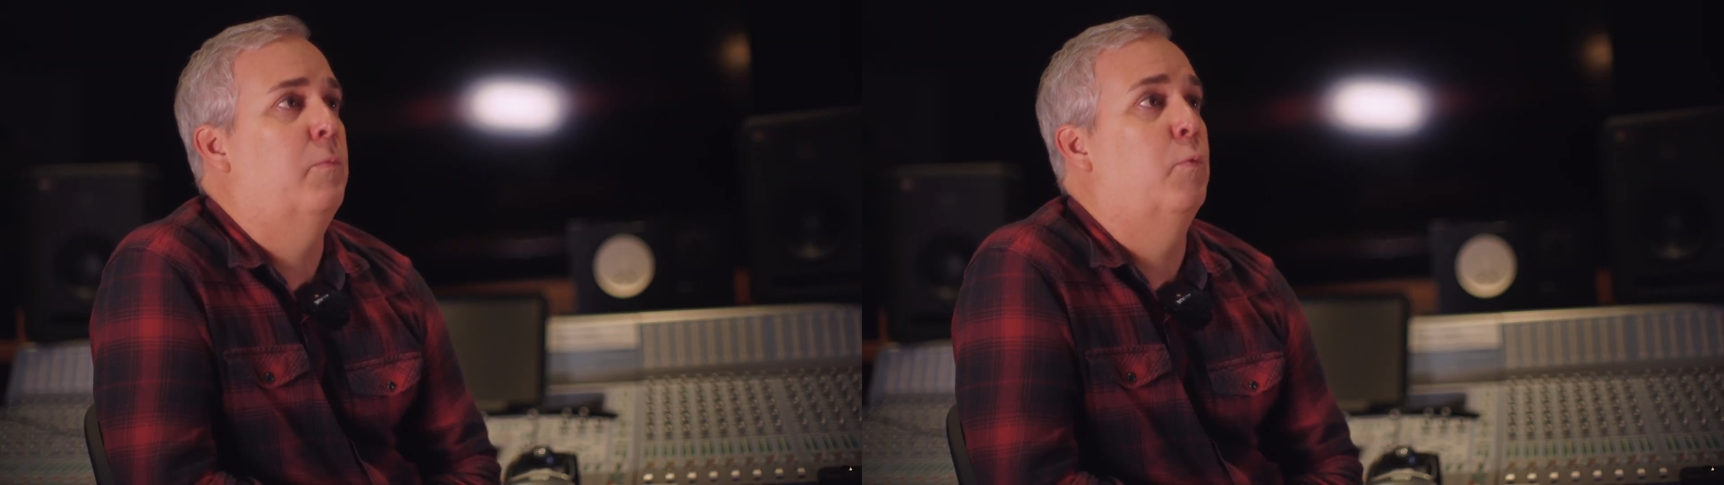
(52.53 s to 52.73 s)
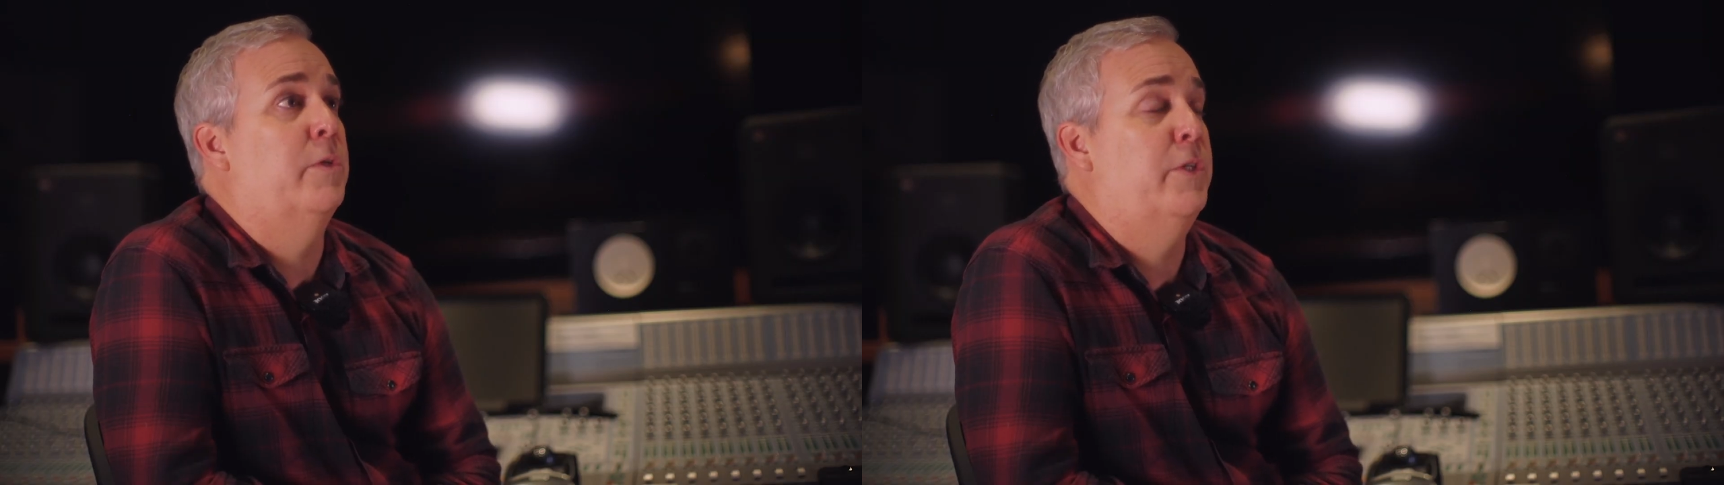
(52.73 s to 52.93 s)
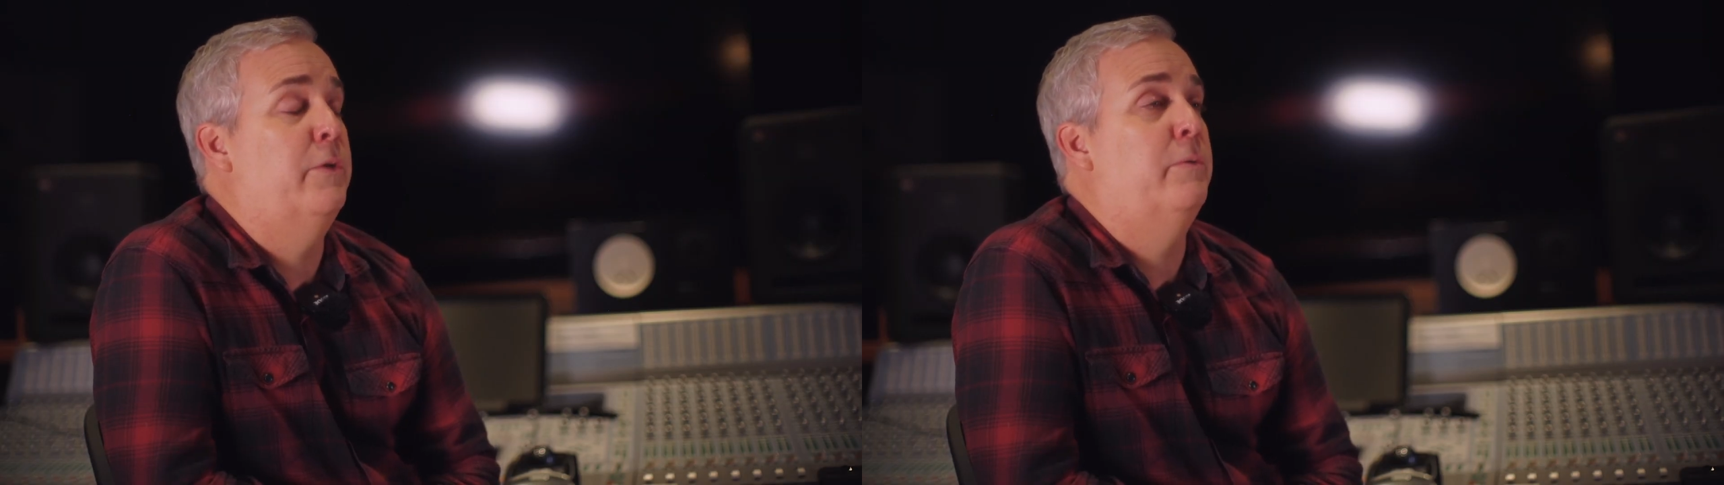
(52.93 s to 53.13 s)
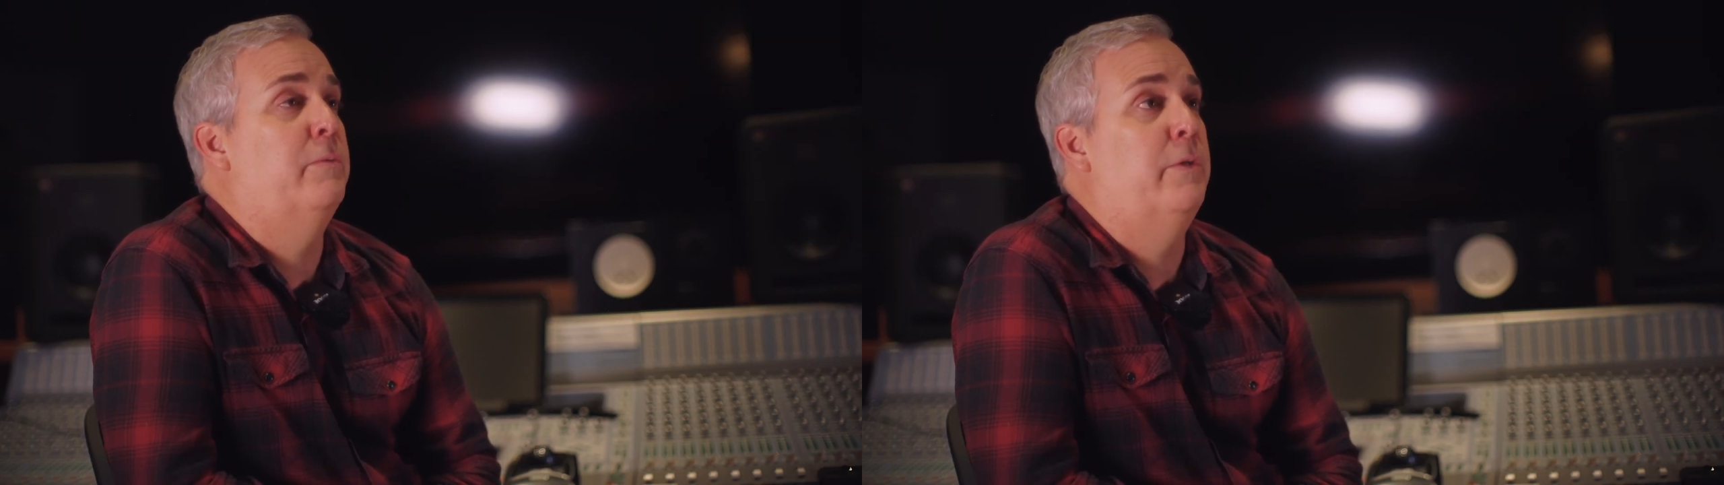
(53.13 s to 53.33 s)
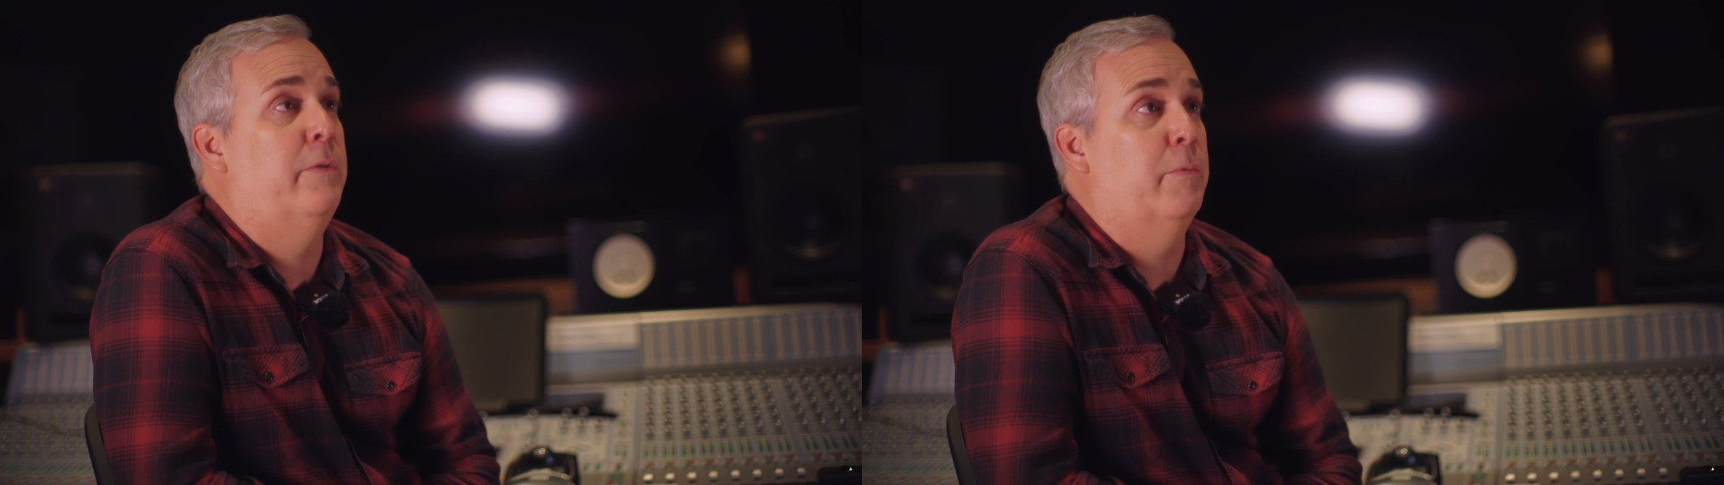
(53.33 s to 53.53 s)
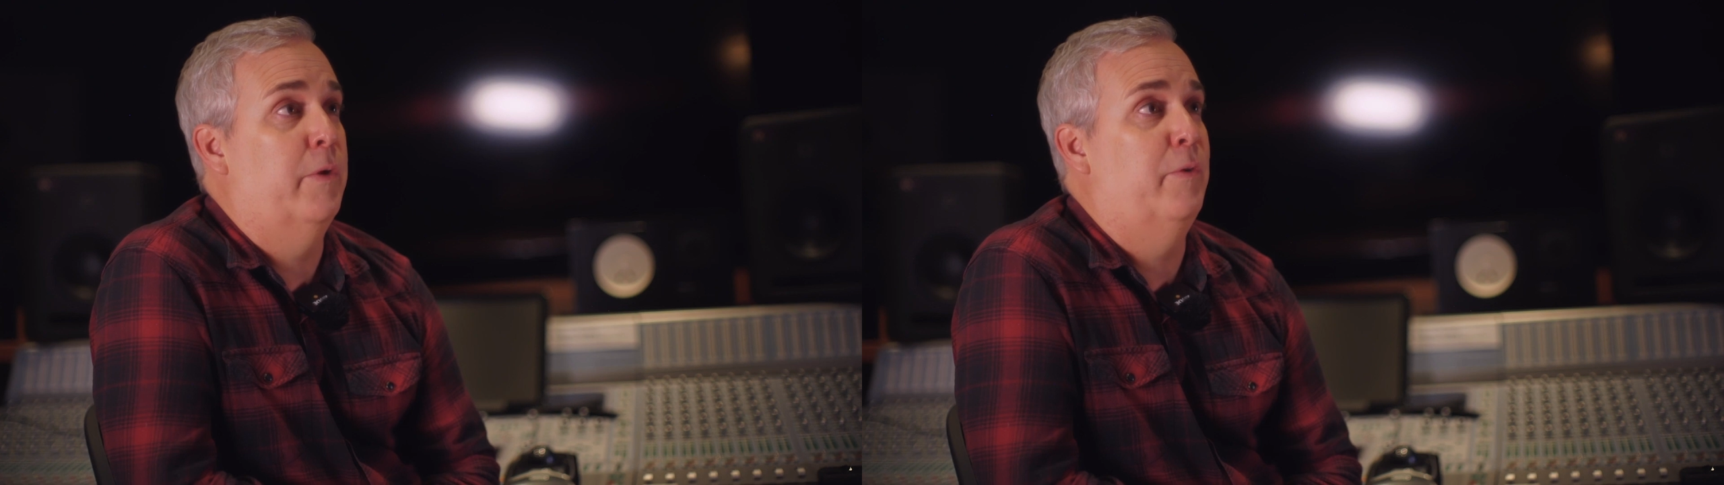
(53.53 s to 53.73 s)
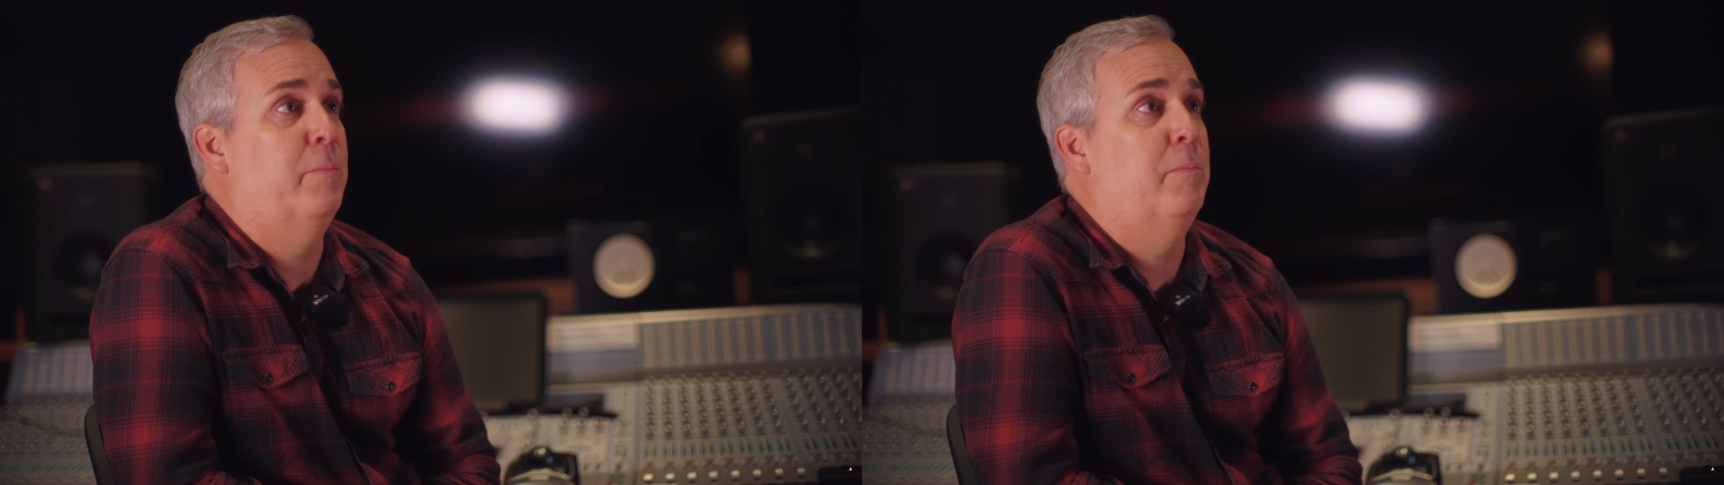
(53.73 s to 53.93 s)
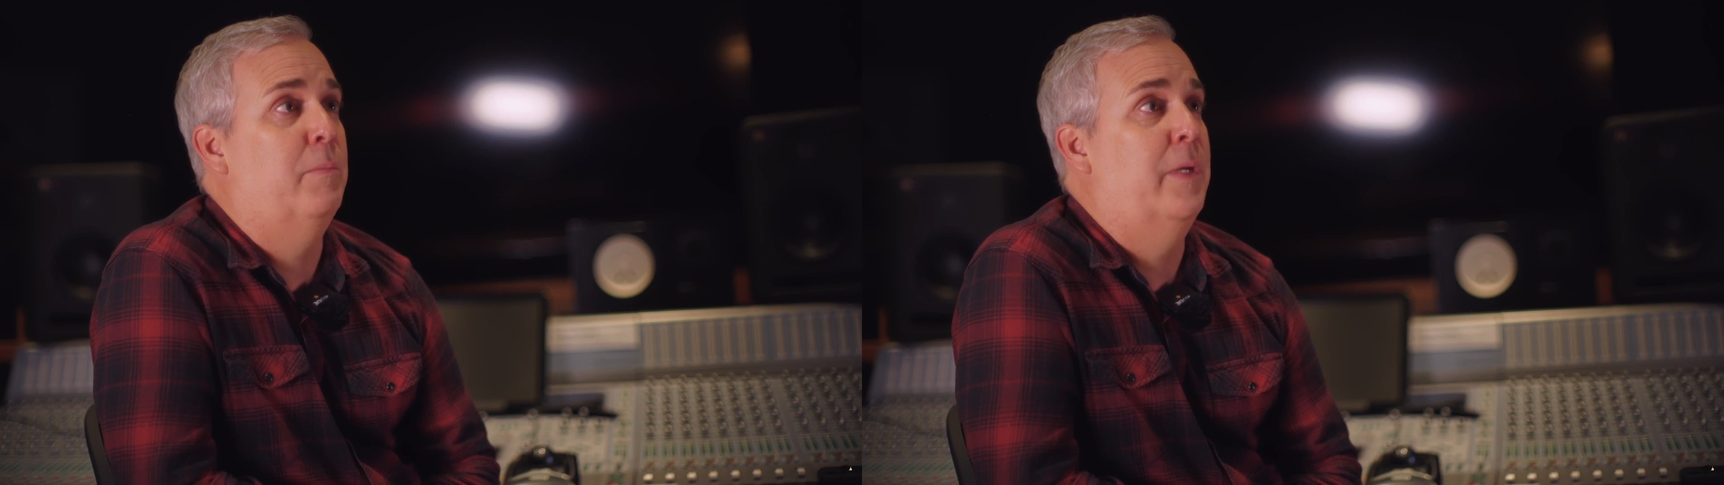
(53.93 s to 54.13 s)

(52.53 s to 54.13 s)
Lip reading: were tuned to the room,